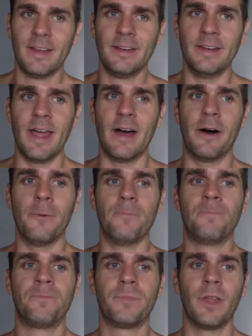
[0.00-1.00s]

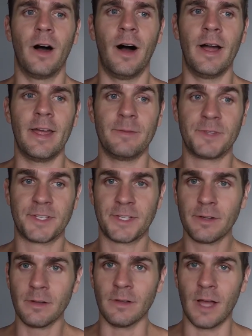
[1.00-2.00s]
Now, I am
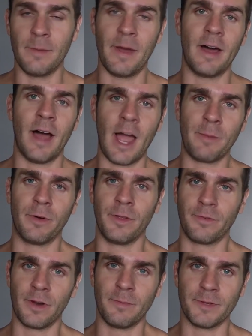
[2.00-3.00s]
still about
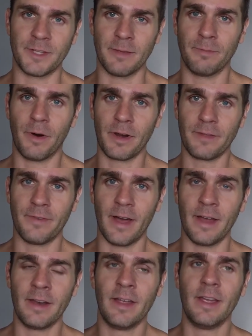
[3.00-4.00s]
8.3% body
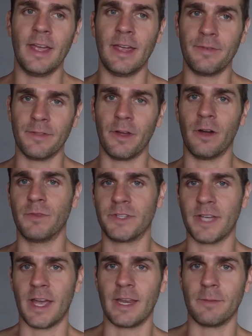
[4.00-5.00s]
fat, even though I'm
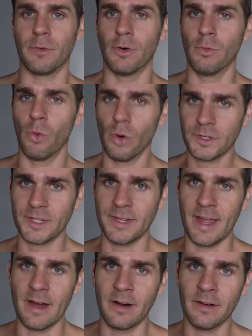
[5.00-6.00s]
retaining more water
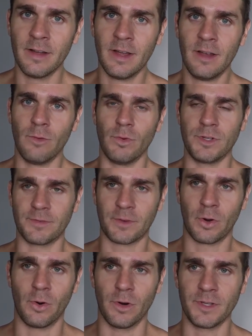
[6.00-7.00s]
now, which of
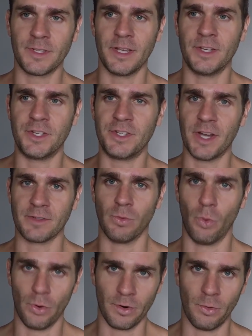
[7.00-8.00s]
course, it's just
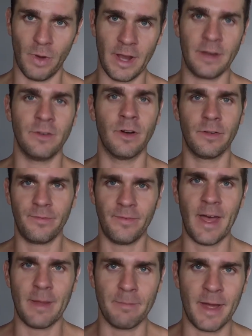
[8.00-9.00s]
water weight, not
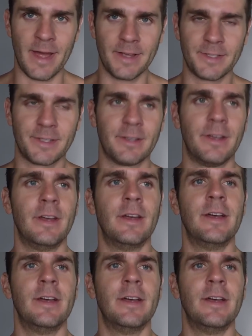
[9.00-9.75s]
fat mass.